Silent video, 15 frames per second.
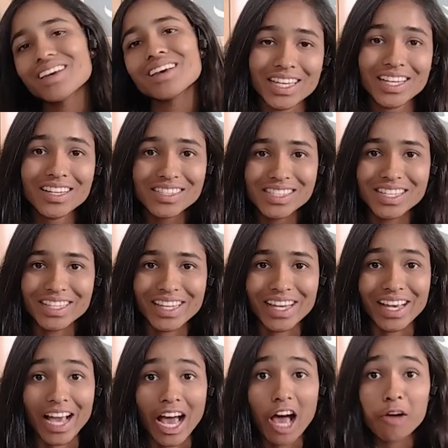Here's the
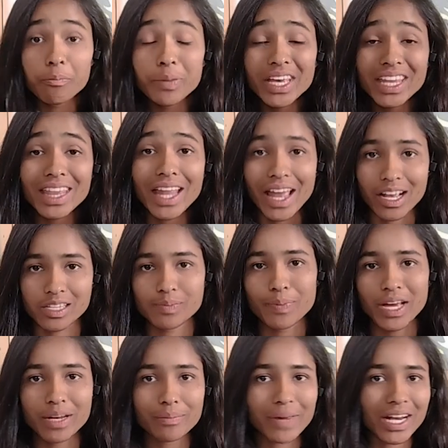thing I've been
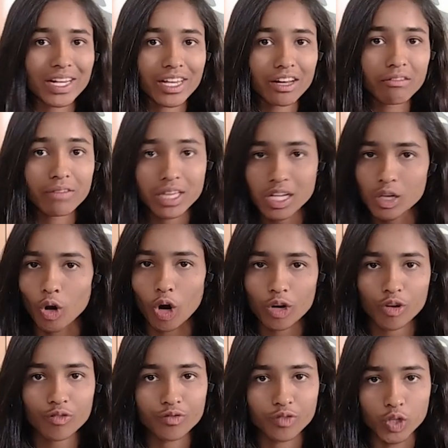experimenting with a lot
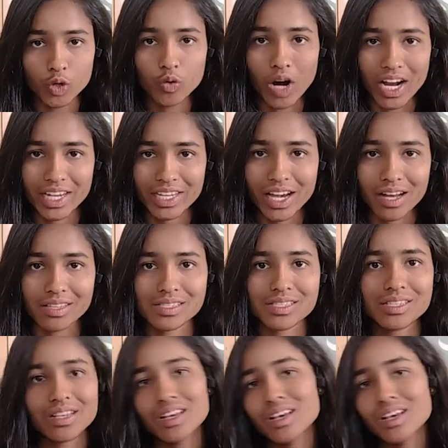of new ideas